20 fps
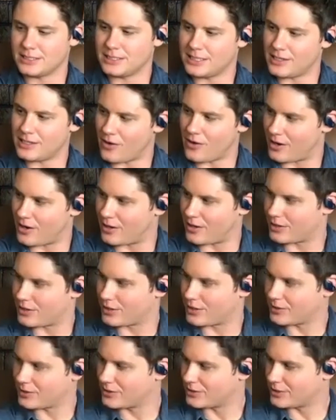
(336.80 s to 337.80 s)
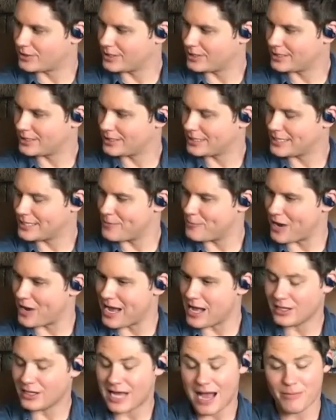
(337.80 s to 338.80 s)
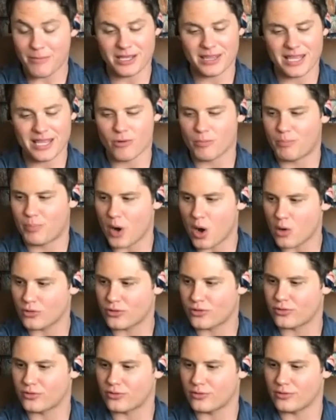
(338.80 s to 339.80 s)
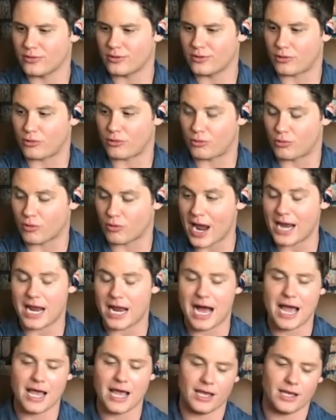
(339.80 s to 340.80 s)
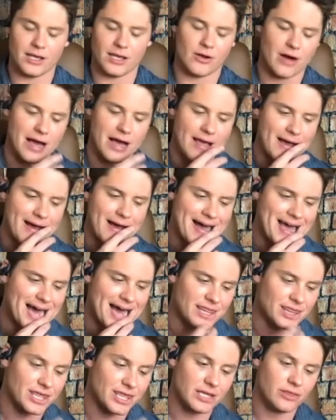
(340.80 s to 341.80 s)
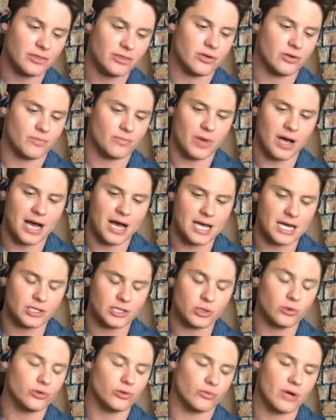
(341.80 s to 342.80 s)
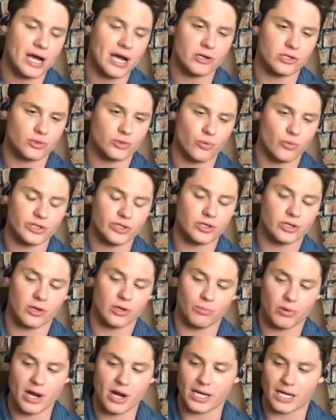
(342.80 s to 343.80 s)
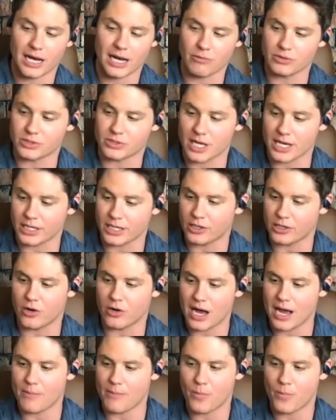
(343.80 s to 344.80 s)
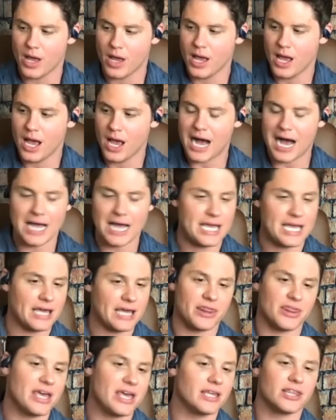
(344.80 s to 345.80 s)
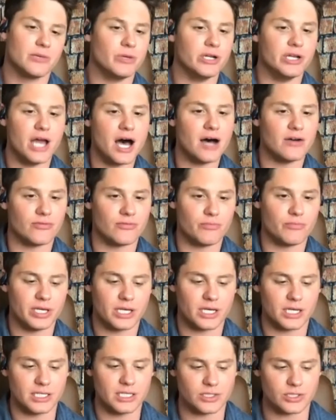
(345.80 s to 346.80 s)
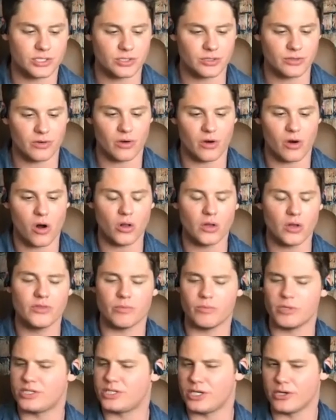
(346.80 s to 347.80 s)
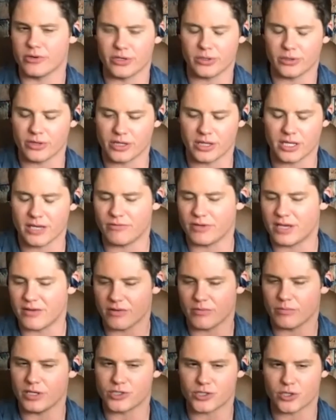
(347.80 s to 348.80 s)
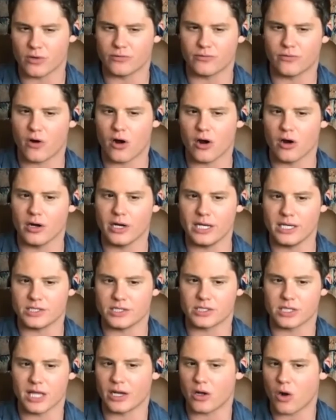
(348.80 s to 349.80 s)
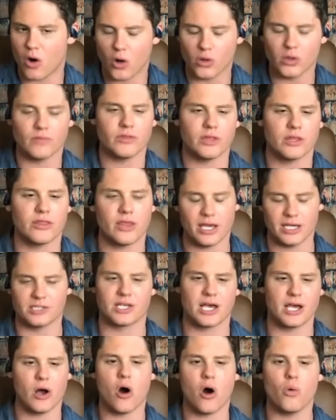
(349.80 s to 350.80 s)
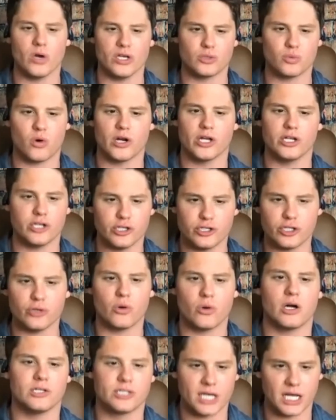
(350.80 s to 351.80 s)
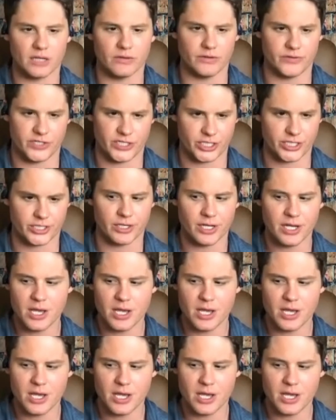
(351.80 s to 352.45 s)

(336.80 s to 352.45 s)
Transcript: Oh, well, I mean, they were both great. I think I told the writers when we took a break, I was like, I can't thank them enough, because all of the material that they've given me so far is like all of the things I always wanted to do on television,